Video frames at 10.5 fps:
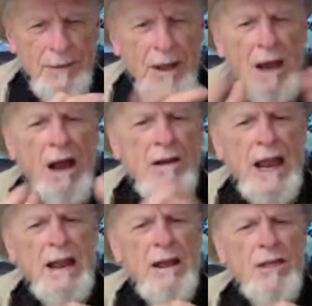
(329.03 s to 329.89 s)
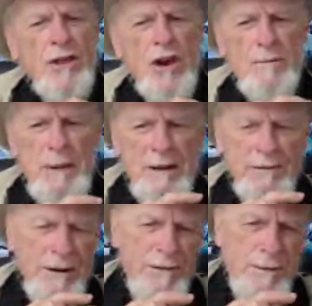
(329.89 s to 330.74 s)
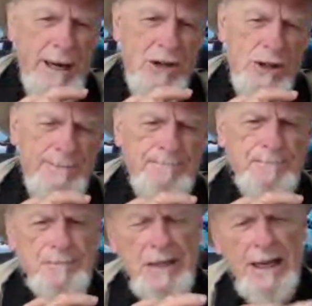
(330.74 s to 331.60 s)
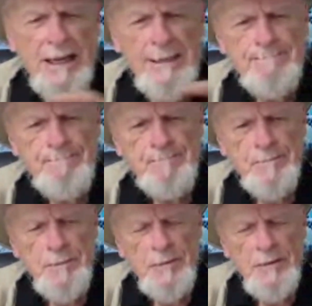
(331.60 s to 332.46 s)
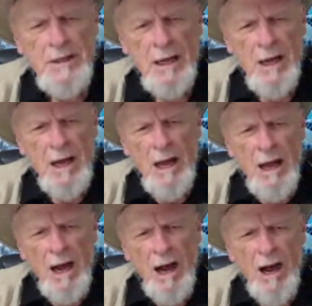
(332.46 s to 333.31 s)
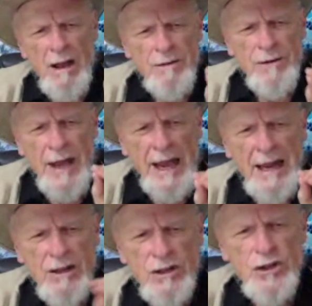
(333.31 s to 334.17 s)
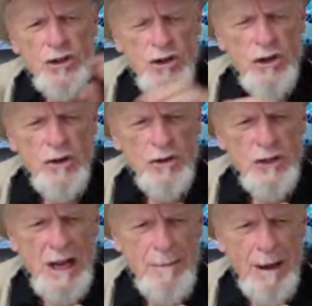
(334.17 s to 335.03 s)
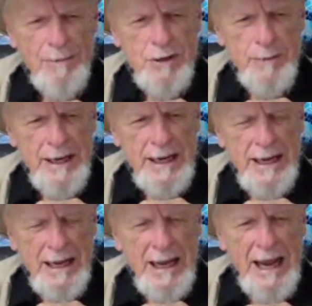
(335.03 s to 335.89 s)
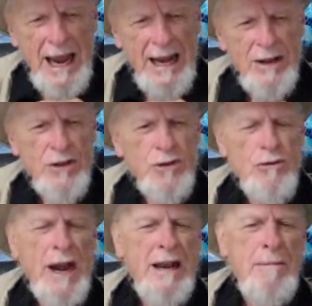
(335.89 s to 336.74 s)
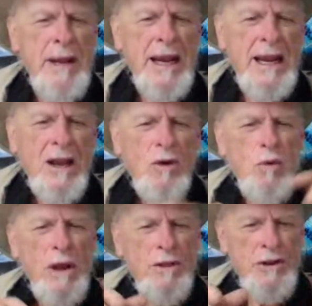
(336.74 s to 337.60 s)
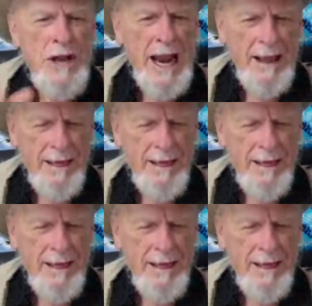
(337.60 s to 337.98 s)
Okay, third bit of information. Um, I've had students come up to me and threaten me with death.